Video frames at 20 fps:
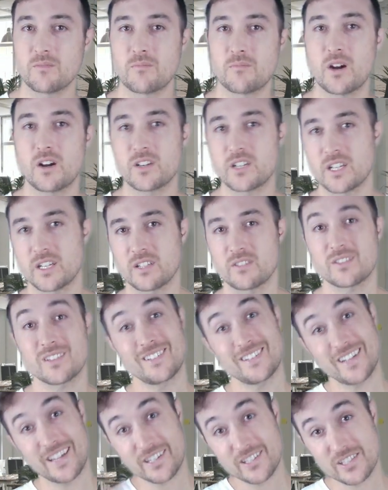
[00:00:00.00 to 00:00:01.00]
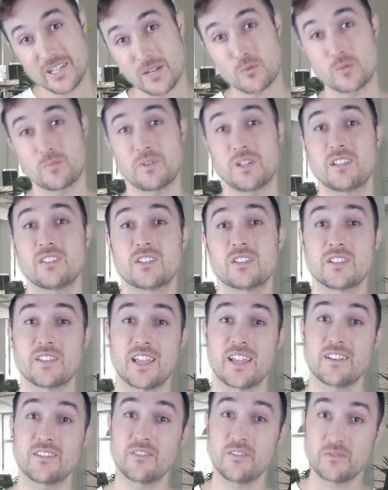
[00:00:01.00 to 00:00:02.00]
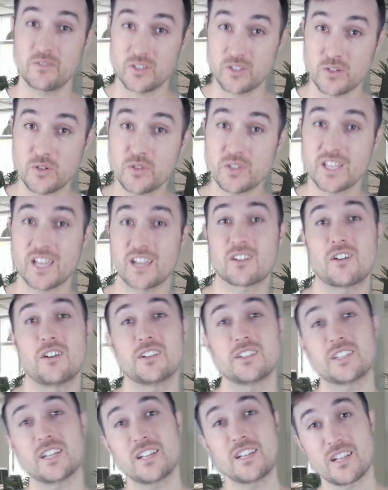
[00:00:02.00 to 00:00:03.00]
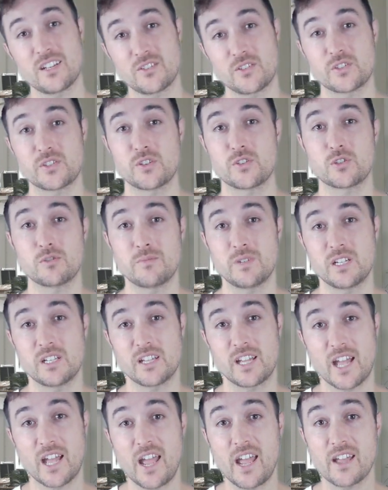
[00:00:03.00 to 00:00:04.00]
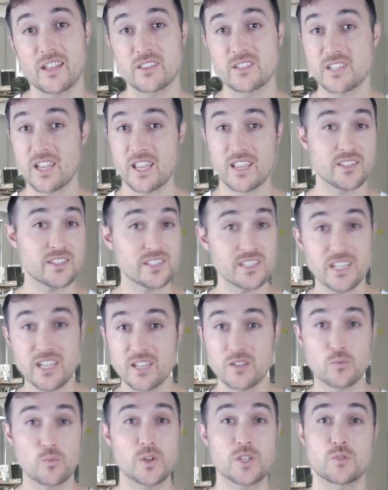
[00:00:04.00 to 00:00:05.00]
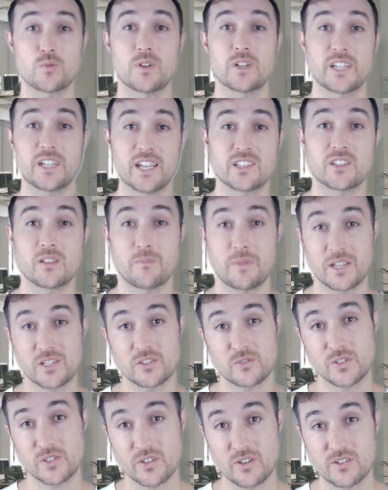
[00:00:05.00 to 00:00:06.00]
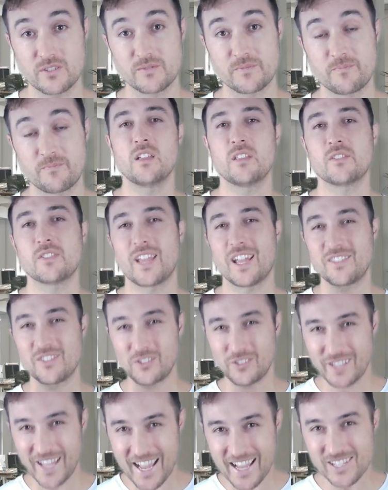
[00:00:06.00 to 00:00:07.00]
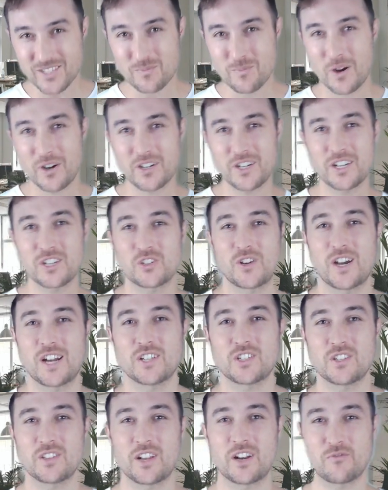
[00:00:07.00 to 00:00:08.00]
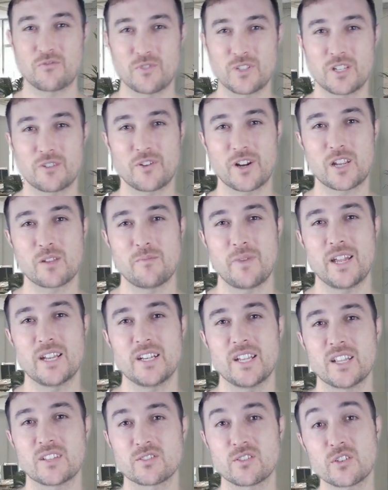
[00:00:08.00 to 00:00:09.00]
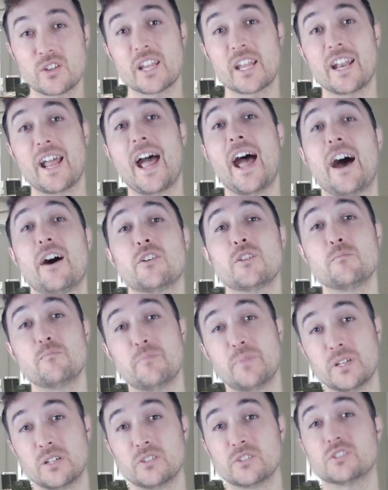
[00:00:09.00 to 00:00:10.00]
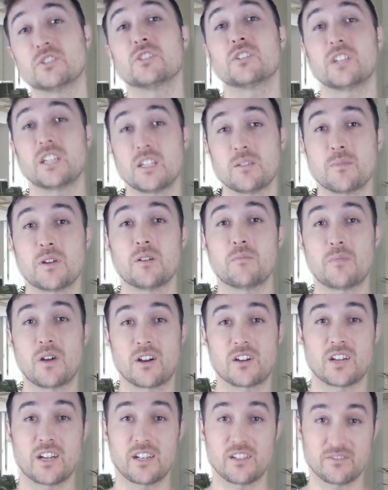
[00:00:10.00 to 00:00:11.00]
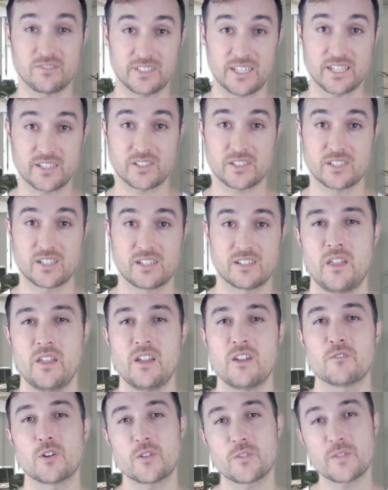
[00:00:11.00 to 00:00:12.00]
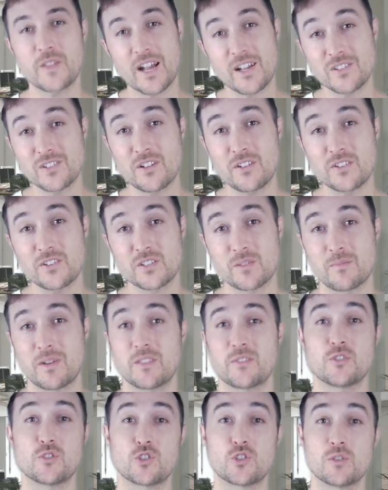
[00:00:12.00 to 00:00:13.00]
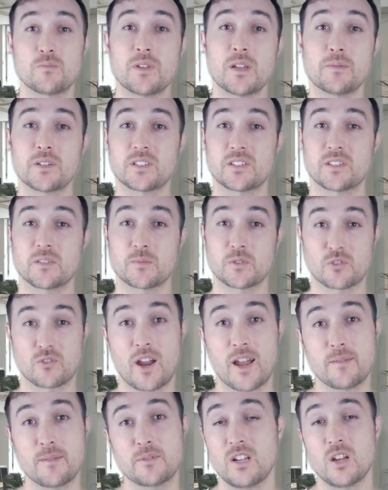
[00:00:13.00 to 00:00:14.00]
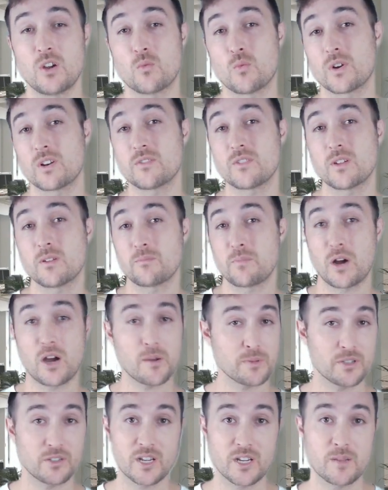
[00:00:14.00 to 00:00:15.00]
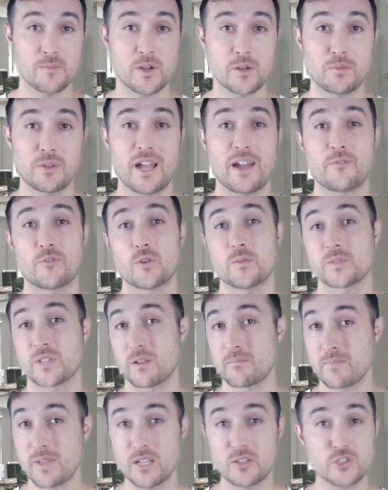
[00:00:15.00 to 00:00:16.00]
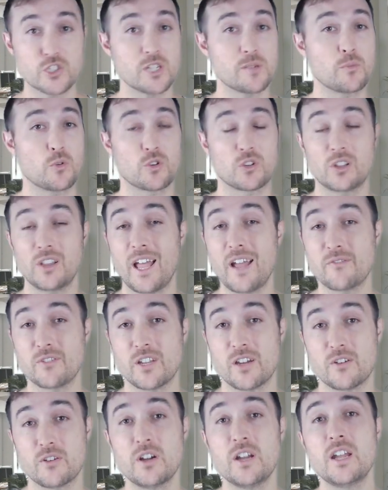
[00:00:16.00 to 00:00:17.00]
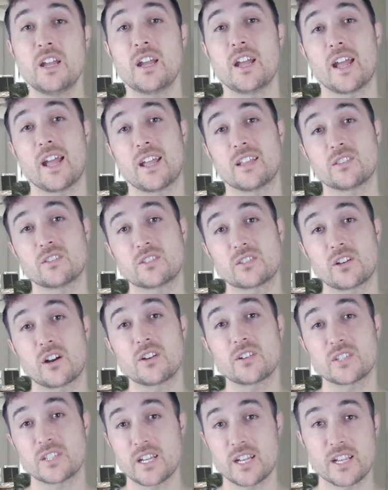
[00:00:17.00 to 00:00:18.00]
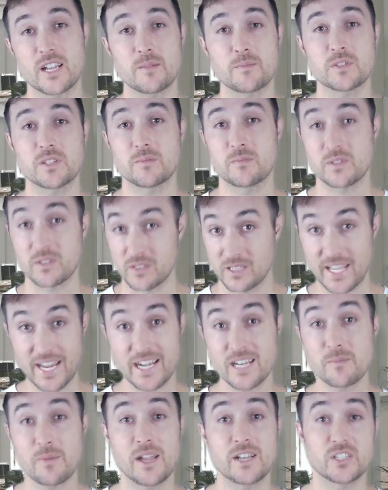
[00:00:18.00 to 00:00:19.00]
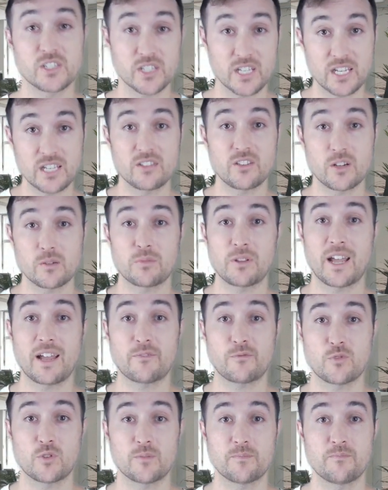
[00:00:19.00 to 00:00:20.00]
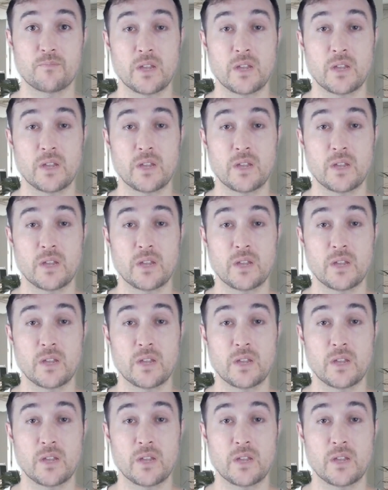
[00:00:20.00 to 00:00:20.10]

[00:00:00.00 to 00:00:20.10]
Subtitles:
marketing, the next step would be to then use that content in your social media ads and see which one gets the best result. And the last marketing strategy that I'd really recommend is looking at how to build your email marketing list. For $1,000 a month, you should be able to subscribe to one of the popular email platforms like MailChimp or Klaviyo and start setting up some landing pages in their platform.